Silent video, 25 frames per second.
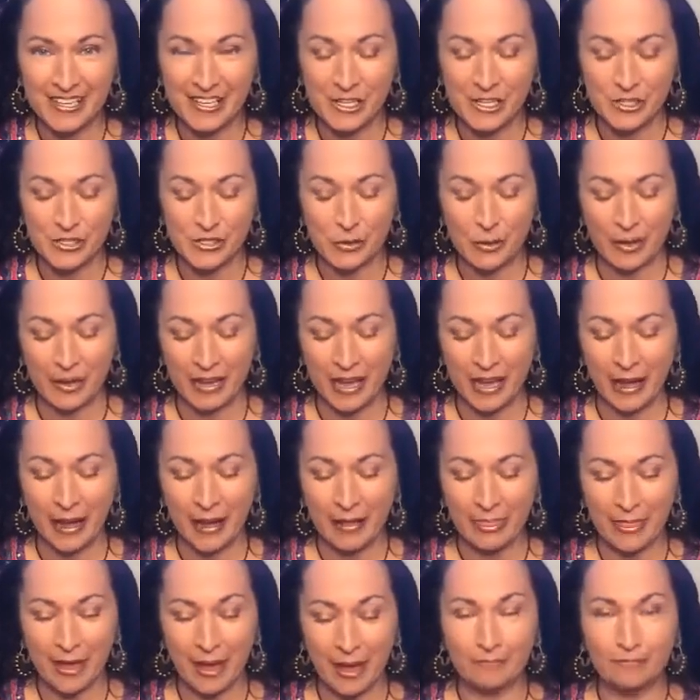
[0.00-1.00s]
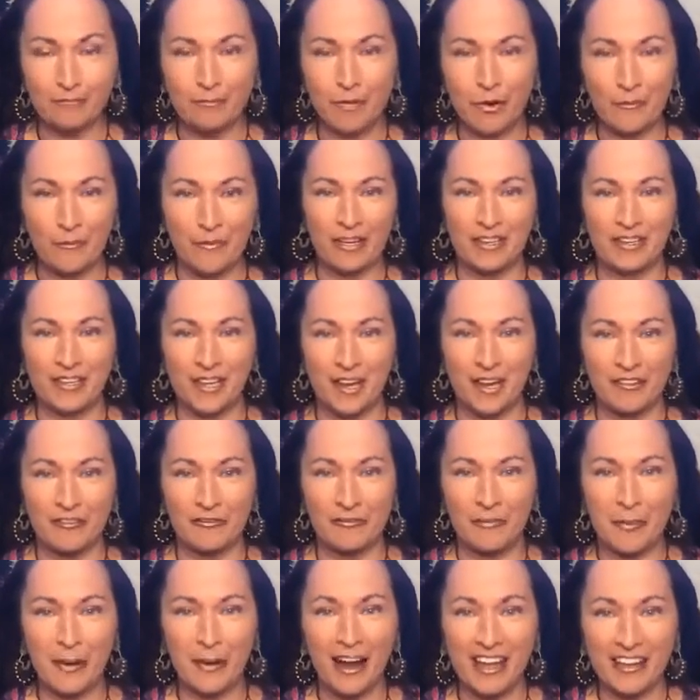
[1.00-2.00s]
So I had that moment of
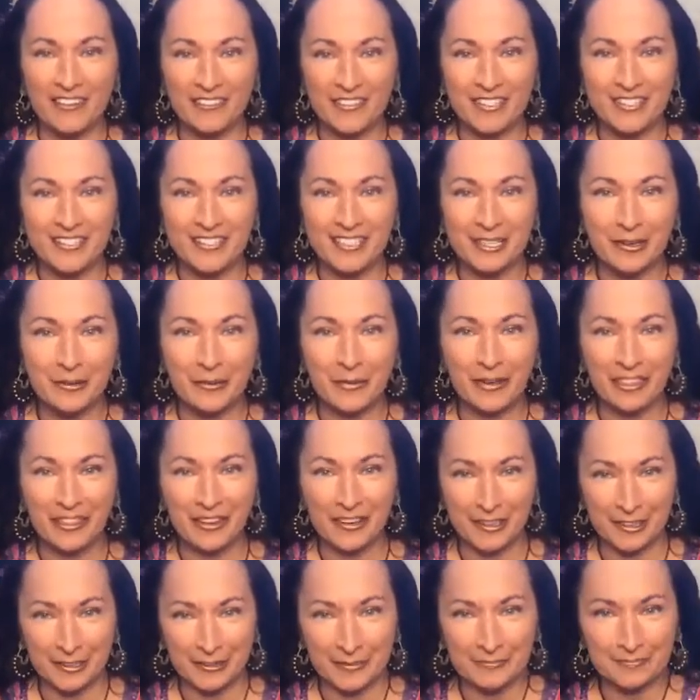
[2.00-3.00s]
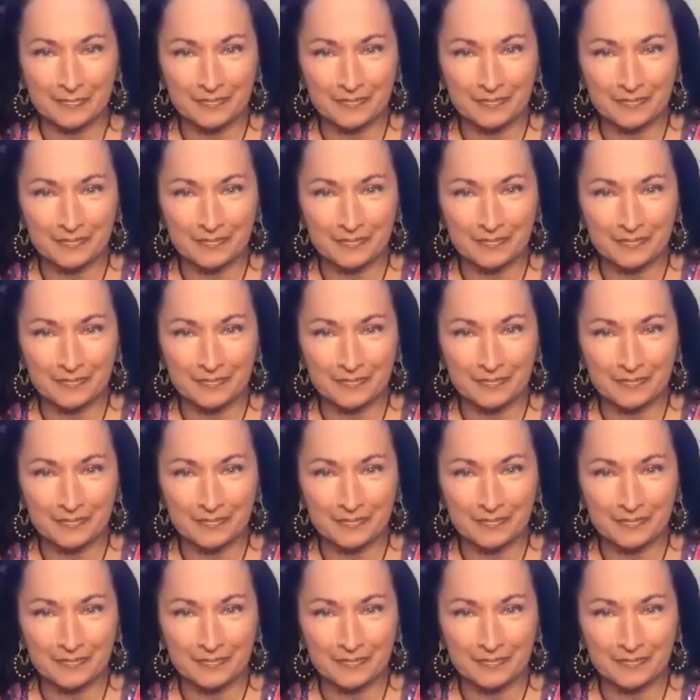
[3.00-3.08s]
privacy with her.